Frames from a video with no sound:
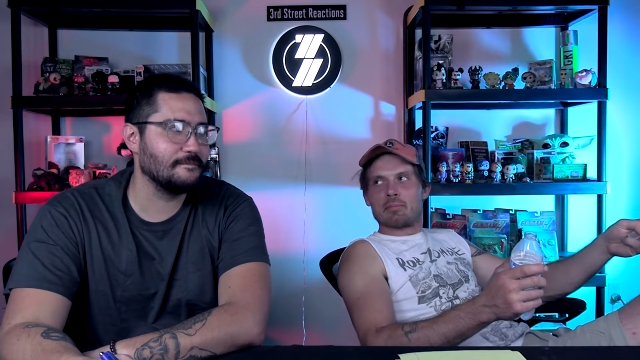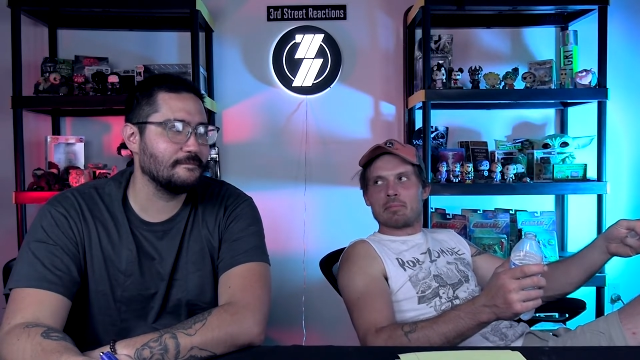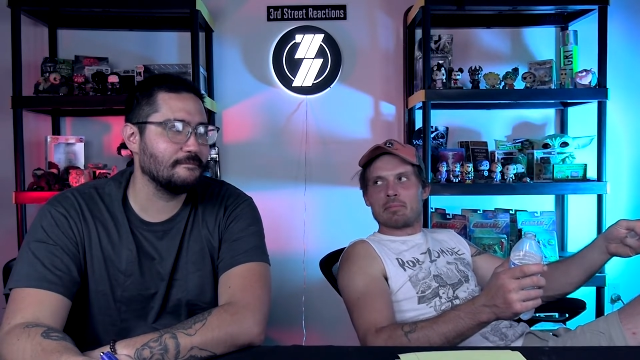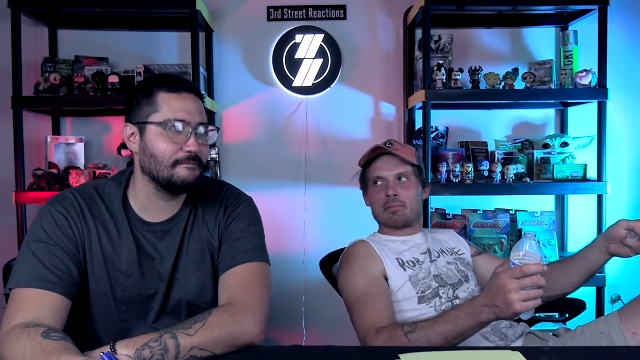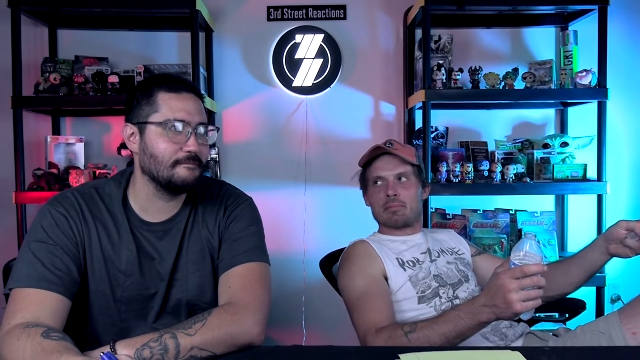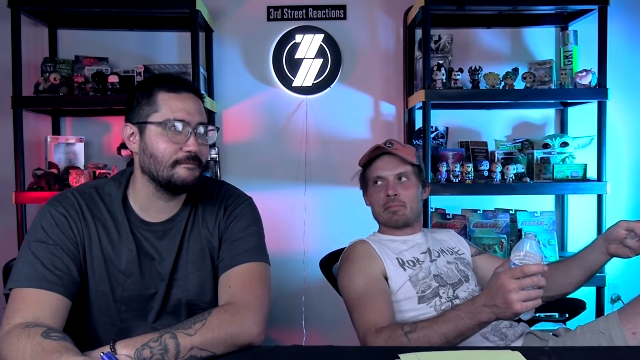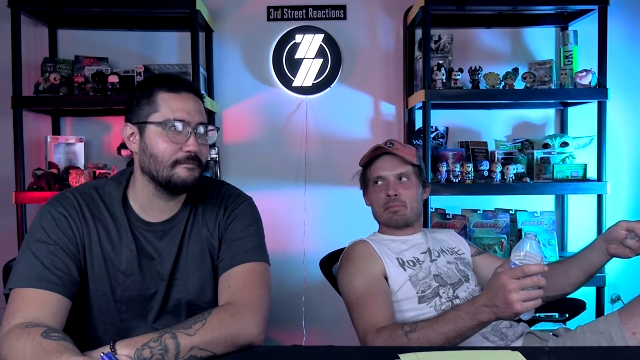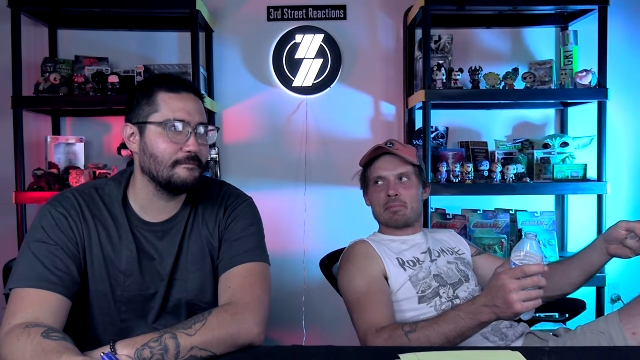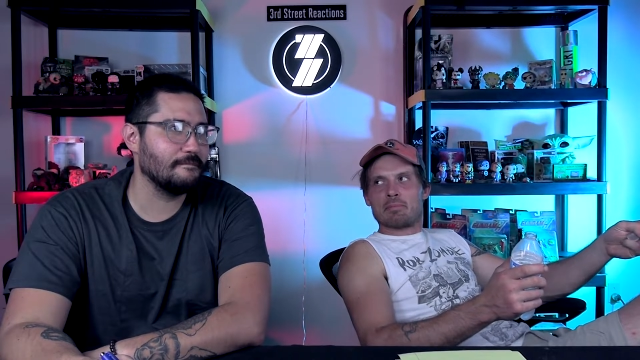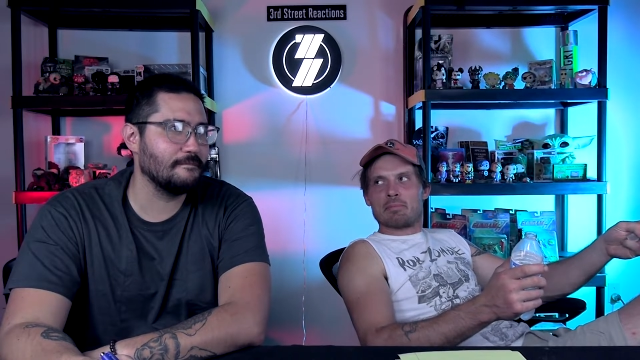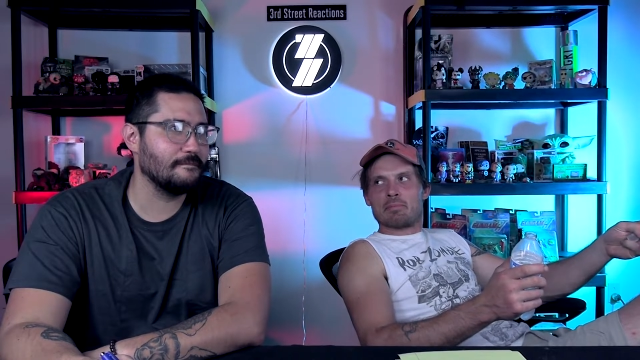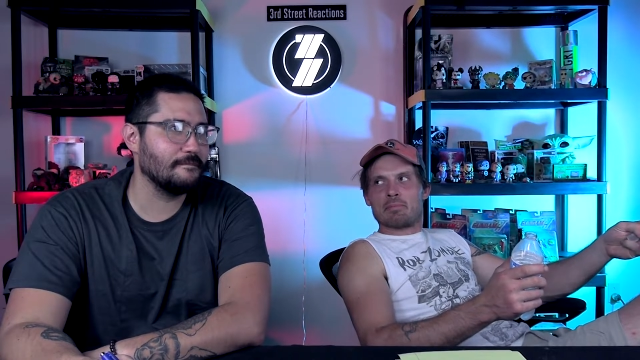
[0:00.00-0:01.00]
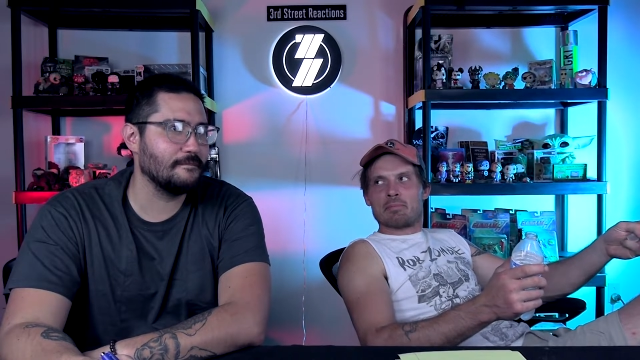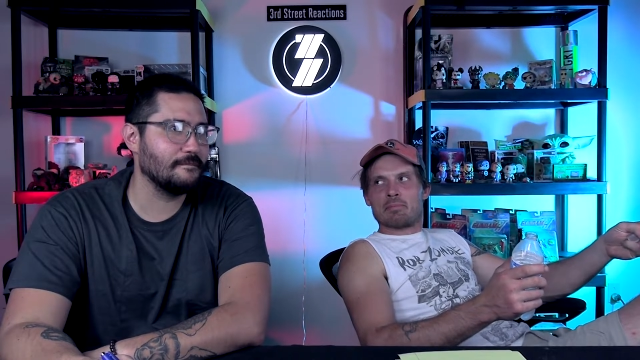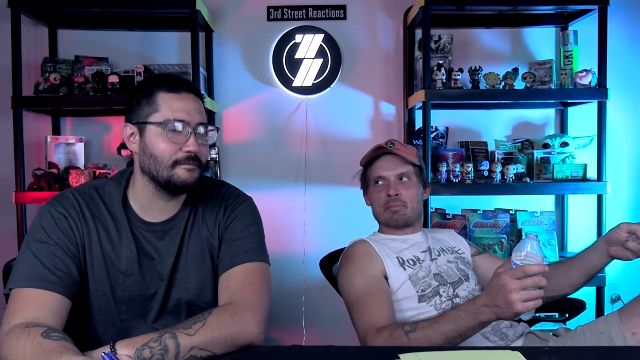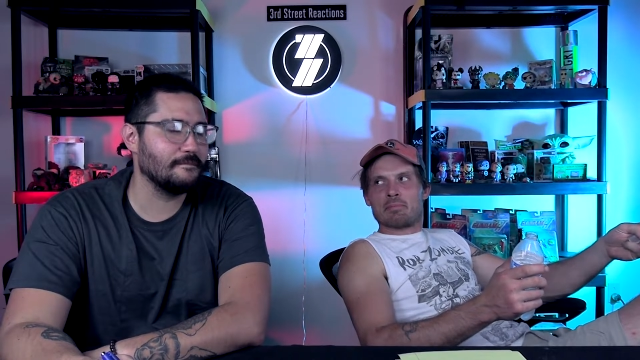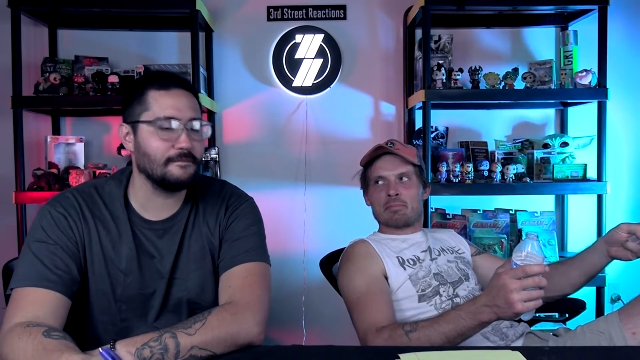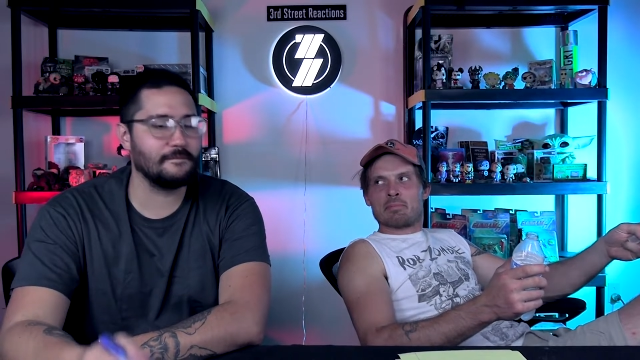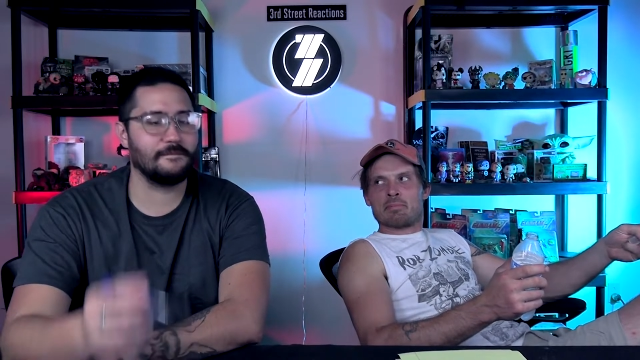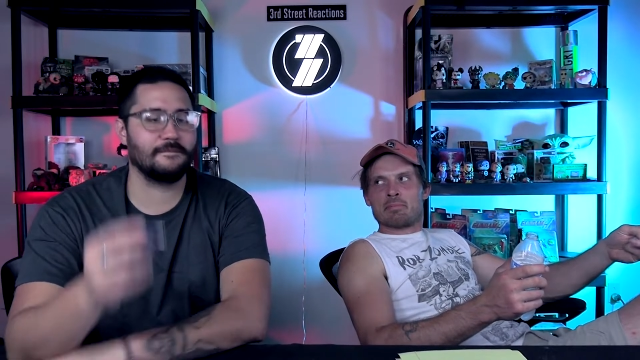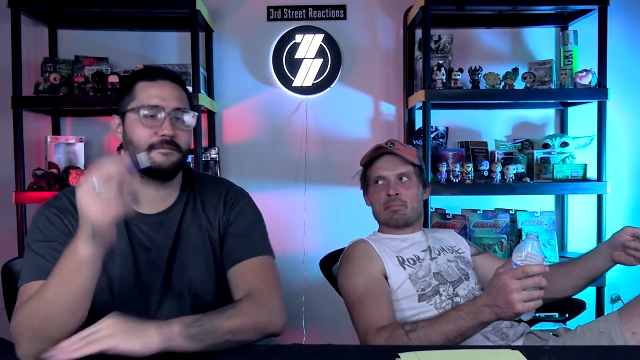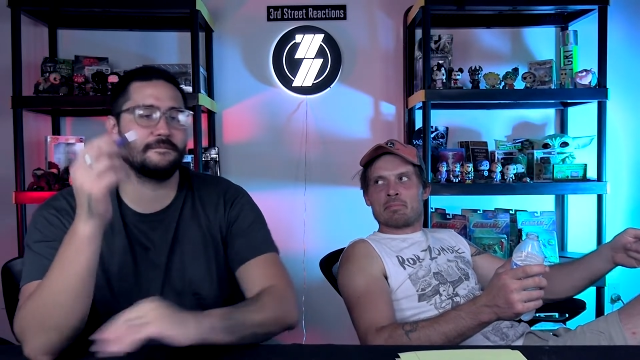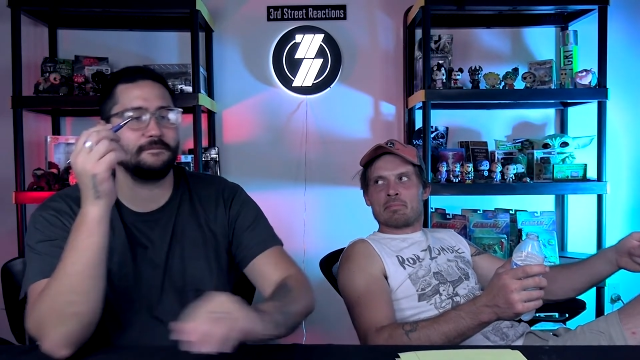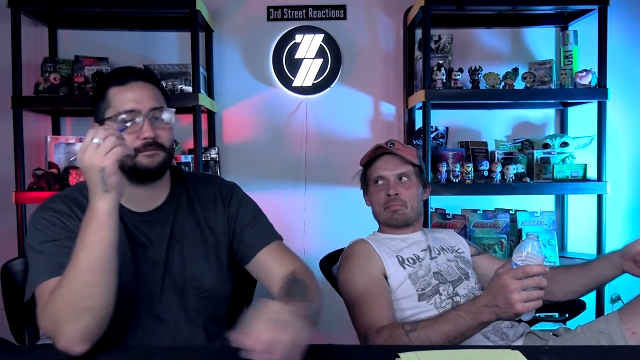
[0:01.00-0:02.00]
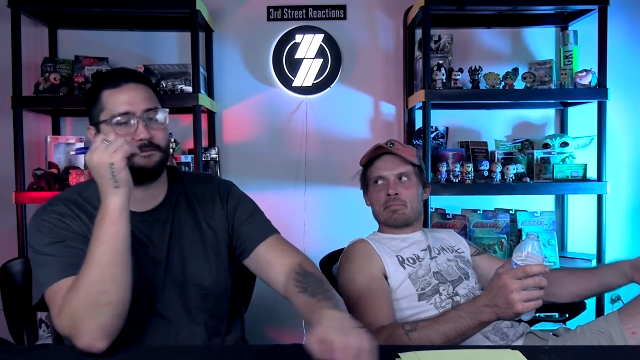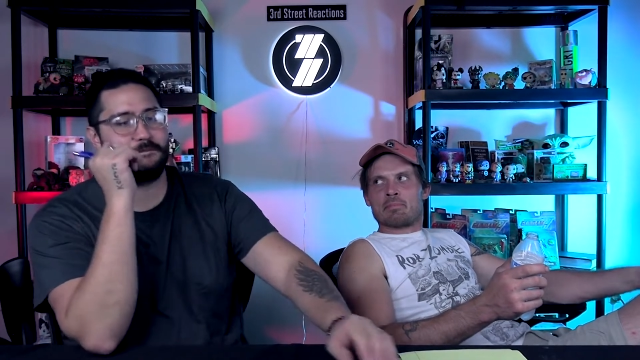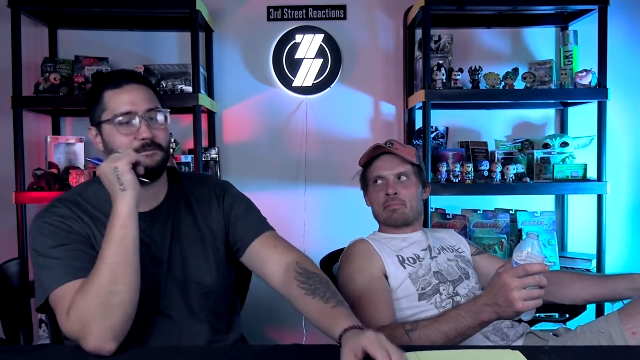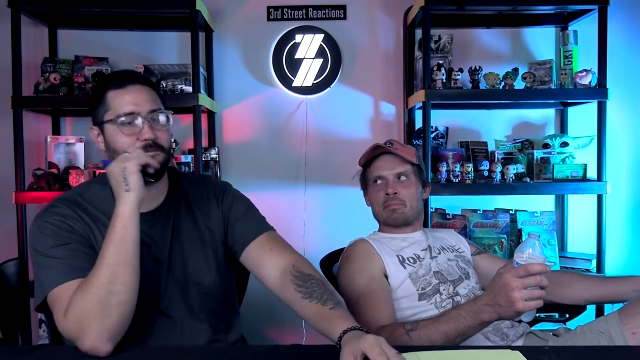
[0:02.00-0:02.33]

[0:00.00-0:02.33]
No one is speaking in this clip.